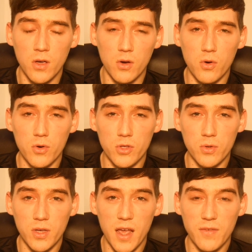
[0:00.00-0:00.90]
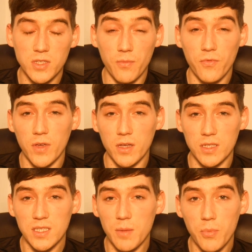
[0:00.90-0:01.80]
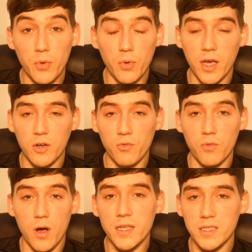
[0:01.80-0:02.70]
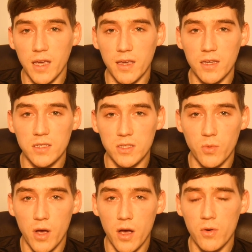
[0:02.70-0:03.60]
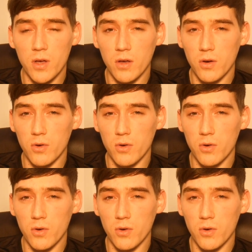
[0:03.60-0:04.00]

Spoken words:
or you can have something simple like rice cakes as well,